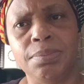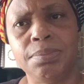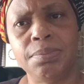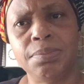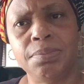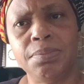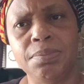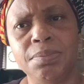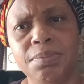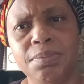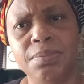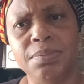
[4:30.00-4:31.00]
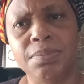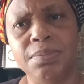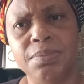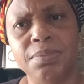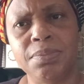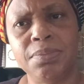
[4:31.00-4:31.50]

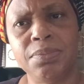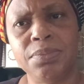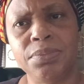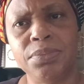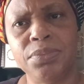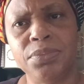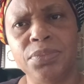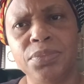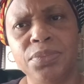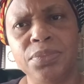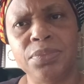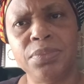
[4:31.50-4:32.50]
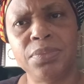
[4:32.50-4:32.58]
[no speech]